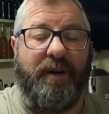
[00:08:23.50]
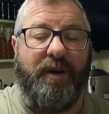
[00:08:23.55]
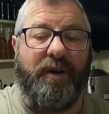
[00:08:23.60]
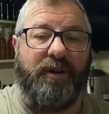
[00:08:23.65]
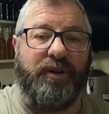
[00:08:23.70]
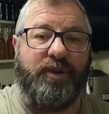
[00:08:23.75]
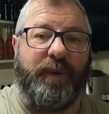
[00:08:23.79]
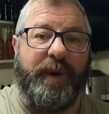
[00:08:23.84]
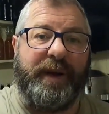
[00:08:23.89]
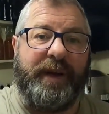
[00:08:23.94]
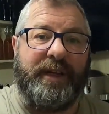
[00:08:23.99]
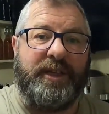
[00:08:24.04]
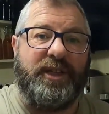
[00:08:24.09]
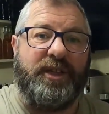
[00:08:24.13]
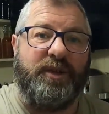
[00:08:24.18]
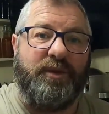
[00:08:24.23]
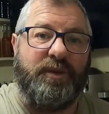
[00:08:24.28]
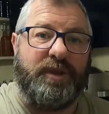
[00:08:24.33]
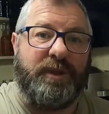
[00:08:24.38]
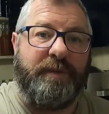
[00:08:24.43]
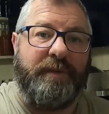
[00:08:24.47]
or do I need to
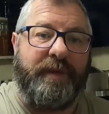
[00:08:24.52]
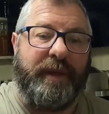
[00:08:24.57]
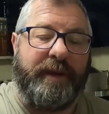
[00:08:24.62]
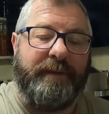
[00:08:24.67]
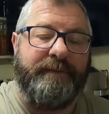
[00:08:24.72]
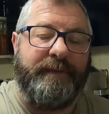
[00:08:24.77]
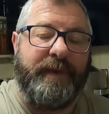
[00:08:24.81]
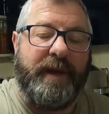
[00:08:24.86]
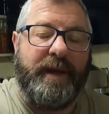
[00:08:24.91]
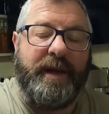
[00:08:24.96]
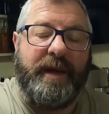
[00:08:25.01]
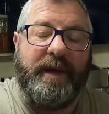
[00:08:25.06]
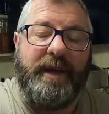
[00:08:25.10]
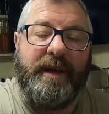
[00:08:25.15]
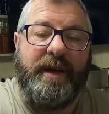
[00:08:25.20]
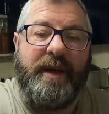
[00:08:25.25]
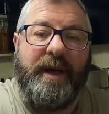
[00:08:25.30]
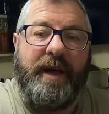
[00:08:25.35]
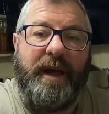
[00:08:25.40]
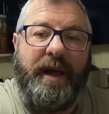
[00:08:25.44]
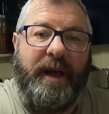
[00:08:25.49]
do something?
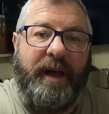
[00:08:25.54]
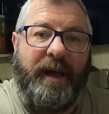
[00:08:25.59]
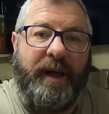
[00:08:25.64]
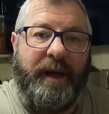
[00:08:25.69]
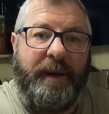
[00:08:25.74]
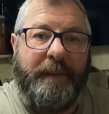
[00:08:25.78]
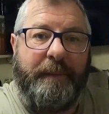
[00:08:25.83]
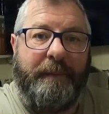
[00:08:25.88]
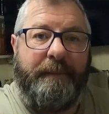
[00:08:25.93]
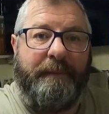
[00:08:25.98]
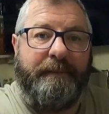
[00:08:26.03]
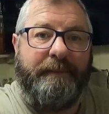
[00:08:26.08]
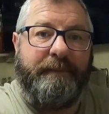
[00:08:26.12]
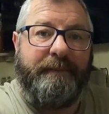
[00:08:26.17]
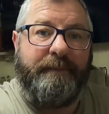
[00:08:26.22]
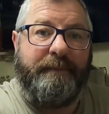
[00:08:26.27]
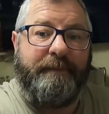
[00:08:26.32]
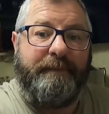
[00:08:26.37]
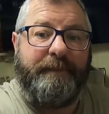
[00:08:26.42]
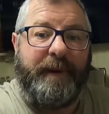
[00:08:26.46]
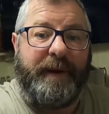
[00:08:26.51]

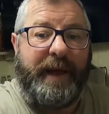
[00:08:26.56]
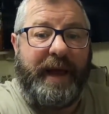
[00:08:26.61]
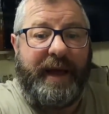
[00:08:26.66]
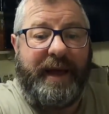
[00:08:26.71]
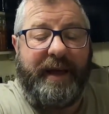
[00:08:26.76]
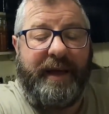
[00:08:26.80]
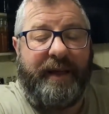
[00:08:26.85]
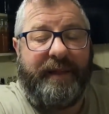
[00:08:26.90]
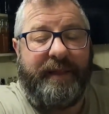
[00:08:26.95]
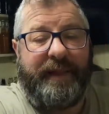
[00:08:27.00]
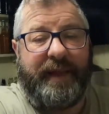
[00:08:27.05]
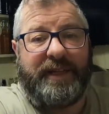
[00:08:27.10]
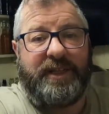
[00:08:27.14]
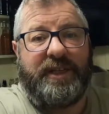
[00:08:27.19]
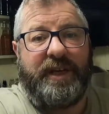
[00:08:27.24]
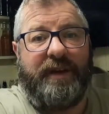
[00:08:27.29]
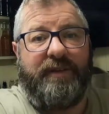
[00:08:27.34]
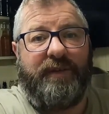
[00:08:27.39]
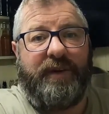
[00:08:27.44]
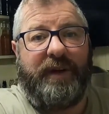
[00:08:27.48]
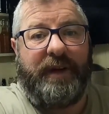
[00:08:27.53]
But yeah, that's
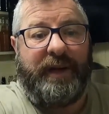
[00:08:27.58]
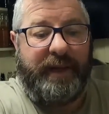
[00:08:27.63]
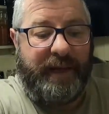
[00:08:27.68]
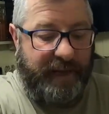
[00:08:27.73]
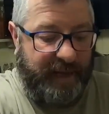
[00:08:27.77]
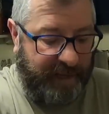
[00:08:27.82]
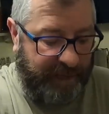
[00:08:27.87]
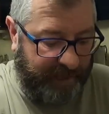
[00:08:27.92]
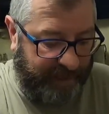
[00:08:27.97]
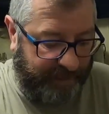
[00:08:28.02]
it really.